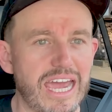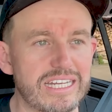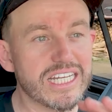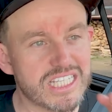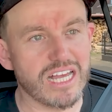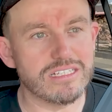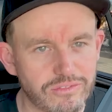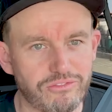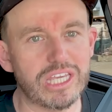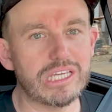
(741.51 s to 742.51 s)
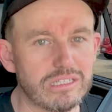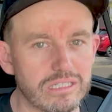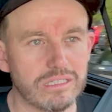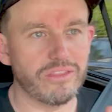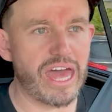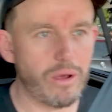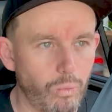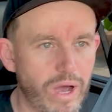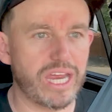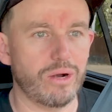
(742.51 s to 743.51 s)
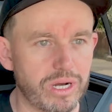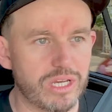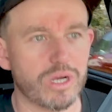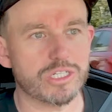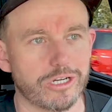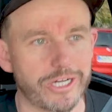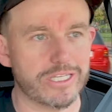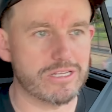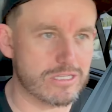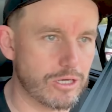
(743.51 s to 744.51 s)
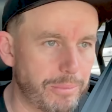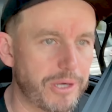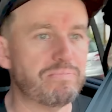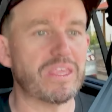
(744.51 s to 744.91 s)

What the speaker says: and it does feel that weight when you are trying to stop it,